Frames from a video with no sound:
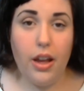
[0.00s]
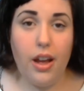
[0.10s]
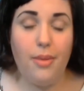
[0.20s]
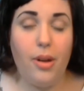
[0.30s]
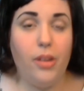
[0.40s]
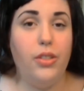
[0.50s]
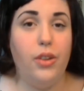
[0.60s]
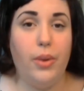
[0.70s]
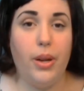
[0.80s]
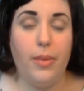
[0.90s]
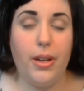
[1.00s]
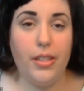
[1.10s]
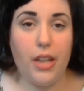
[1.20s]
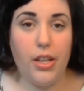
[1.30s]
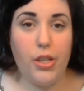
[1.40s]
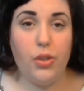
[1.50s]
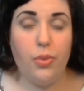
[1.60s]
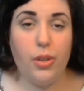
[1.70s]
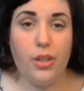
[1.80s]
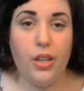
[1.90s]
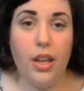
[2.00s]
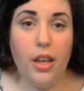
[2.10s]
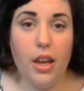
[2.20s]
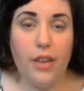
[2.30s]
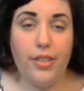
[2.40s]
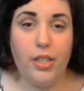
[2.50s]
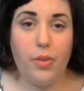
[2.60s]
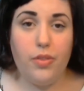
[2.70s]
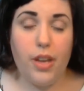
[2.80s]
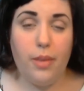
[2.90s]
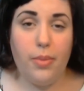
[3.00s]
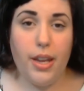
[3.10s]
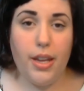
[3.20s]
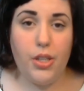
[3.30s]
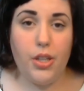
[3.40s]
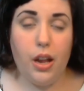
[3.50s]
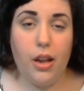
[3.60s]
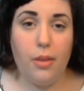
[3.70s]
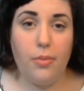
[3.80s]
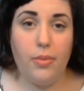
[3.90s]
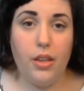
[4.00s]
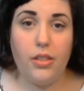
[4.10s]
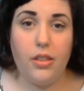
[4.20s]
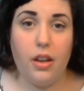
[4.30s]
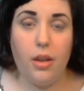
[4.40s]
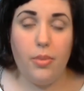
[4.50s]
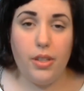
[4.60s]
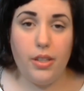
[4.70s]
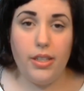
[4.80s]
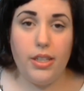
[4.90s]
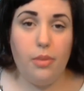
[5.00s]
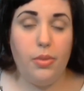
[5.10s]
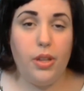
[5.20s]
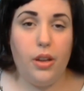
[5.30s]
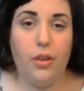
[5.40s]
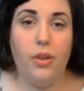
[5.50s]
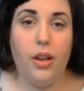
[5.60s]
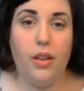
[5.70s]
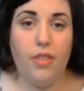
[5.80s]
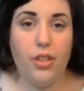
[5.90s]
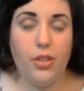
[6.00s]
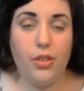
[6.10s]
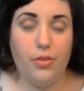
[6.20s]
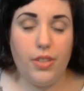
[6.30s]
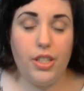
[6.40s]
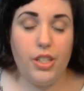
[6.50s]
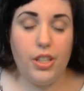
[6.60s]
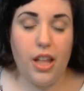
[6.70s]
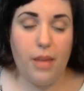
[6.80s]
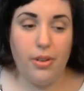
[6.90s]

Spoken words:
Also, I recommend, I just opened a Facebook fan page. I'll put the link down below, Vintage Glamour